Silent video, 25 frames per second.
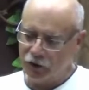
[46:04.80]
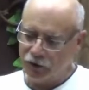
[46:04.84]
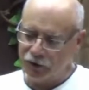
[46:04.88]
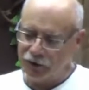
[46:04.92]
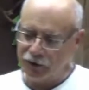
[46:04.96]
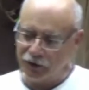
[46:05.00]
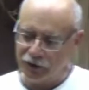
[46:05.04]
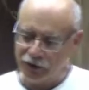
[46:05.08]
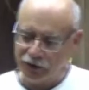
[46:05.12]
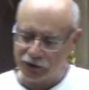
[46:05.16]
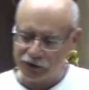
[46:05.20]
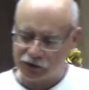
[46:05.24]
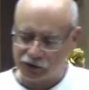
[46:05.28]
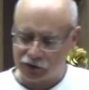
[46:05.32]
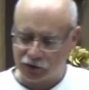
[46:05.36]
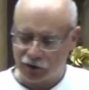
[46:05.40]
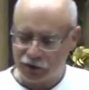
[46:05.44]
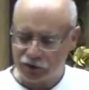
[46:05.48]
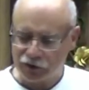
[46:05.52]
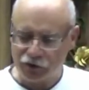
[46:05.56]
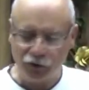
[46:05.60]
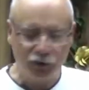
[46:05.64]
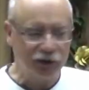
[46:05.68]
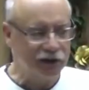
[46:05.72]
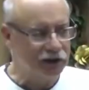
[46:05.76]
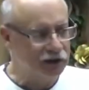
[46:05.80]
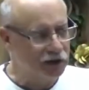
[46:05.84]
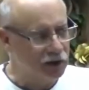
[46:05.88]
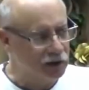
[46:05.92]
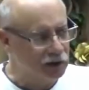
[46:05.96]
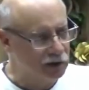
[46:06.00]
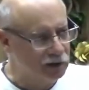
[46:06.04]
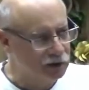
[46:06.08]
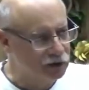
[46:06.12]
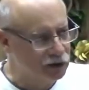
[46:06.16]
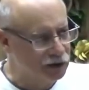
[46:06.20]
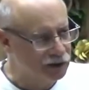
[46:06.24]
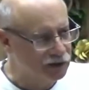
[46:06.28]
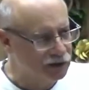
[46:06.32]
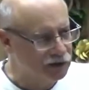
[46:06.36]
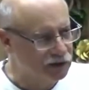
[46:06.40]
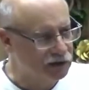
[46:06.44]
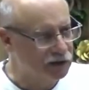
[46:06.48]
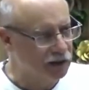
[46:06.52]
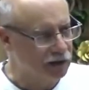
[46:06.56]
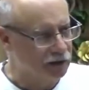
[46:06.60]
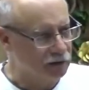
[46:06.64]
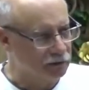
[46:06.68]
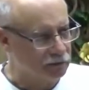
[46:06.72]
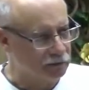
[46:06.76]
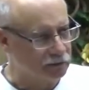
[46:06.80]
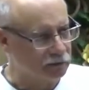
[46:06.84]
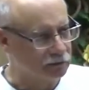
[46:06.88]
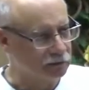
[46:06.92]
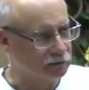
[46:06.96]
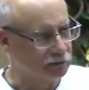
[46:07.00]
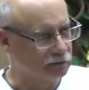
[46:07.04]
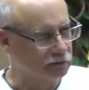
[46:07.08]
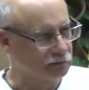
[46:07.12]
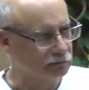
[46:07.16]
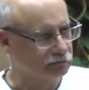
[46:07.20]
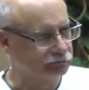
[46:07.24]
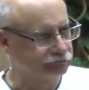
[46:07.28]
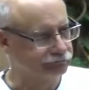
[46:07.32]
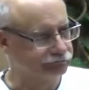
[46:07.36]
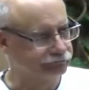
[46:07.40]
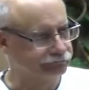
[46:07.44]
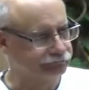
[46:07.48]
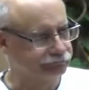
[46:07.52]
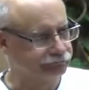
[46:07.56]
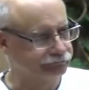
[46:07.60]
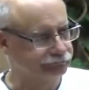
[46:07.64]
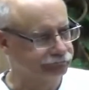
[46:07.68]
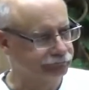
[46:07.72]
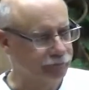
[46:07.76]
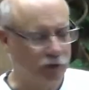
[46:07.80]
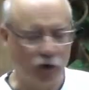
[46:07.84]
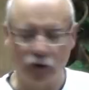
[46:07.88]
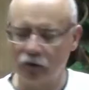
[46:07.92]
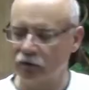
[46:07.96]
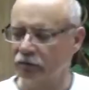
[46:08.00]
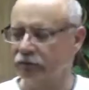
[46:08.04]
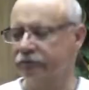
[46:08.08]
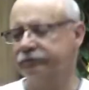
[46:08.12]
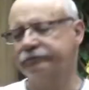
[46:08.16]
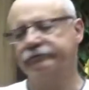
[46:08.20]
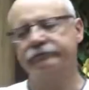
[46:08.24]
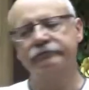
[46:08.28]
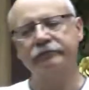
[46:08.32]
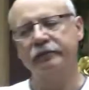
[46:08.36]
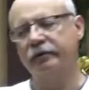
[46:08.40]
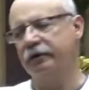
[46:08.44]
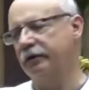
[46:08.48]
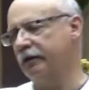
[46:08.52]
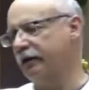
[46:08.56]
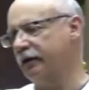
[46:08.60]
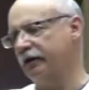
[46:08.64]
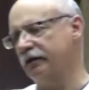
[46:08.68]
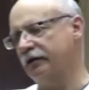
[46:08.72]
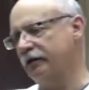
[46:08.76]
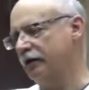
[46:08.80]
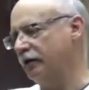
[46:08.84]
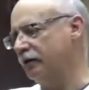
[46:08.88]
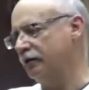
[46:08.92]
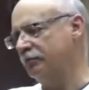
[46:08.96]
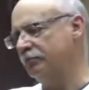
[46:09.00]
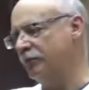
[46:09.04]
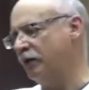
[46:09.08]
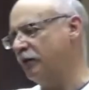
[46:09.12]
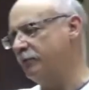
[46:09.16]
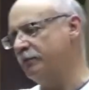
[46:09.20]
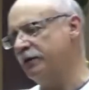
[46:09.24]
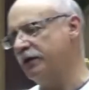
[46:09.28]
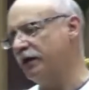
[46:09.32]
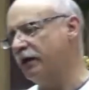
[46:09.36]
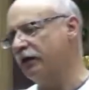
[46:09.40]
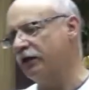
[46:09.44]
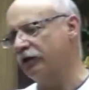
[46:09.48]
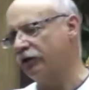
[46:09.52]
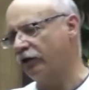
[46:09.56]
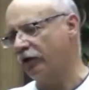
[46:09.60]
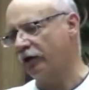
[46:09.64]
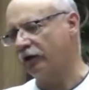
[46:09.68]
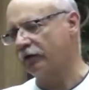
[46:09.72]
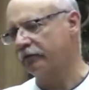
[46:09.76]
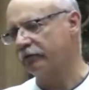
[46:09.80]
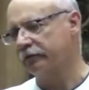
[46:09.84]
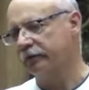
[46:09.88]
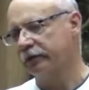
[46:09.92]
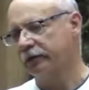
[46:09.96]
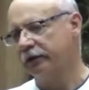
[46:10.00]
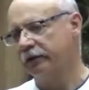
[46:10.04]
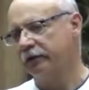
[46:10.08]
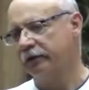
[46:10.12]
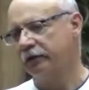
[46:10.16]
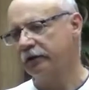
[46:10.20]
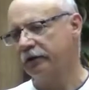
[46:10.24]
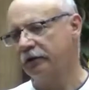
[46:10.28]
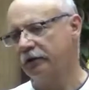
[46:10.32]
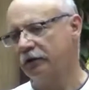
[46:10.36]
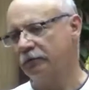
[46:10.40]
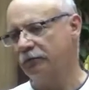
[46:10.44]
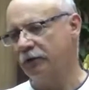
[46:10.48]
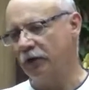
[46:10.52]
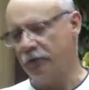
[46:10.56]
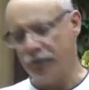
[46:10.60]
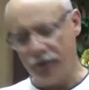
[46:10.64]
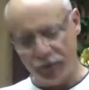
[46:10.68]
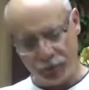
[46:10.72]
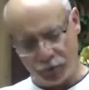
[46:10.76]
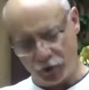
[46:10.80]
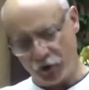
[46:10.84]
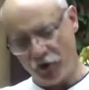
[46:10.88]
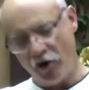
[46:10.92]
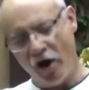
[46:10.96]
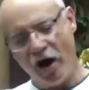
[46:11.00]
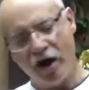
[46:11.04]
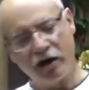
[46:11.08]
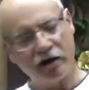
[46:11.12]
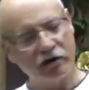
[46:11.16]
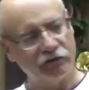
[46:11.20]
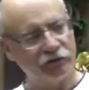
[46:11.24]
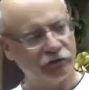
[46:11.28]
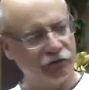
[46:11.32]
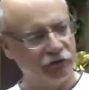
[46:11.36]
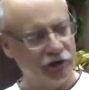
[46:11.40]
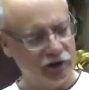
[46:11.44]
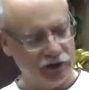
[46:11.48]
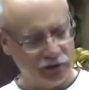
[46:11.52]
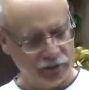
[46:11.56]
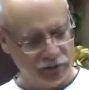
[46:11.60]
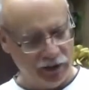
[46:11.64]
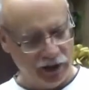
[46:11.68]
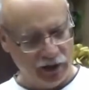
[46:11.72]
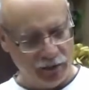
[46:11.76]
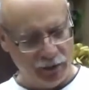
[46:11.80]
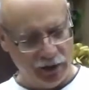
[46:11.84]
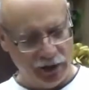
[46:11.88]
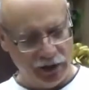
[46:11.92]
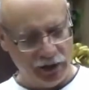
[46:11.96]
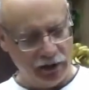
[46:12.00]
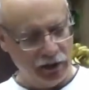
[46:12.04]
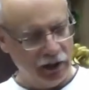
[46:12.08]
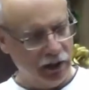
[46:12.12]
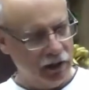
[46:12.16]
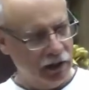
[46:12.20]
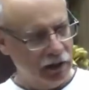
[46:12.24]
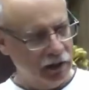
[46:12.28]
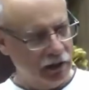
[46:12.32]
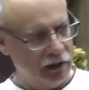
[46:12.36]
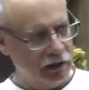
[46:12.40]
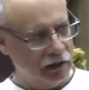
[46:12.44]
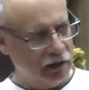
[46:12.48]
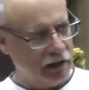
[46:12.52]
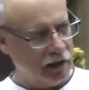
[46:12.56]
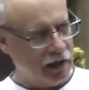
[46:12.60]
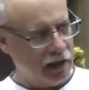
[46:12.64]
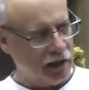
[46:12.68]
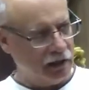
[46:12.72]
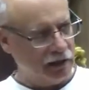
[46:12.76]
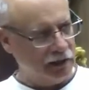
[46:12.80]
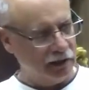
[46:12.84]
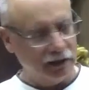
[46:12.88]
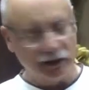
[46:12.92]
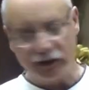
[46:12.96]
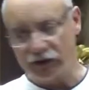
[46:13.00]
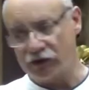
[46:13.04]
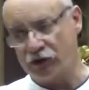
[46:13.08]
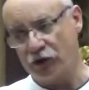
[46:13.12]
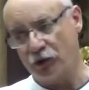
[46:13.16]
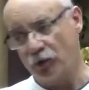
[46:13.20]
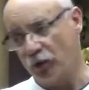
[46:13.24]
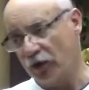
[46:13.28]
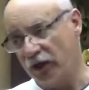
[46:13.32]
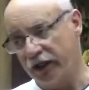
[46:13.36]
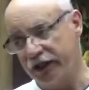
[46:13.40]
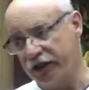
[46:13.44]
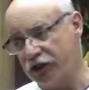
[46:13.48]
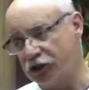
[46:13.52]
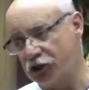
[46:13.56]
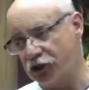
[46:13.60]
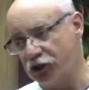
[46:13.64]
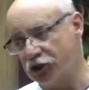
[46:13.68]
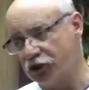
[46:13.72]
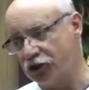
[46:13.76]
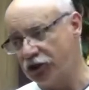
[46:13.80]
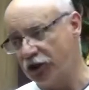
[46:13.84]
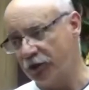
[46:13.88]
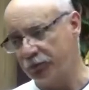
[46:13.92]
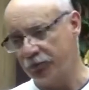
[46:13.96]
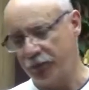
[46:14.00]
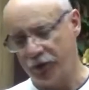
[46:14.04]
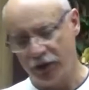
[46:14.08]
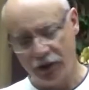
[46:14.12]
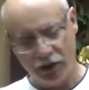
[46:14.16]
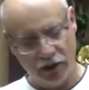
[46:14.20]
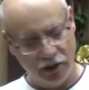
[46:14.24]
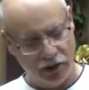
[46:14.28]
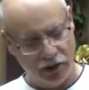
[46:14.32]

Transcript: You start to indulge in sin. No, it may be anything. It may be pornography. It may be an illicit relationship.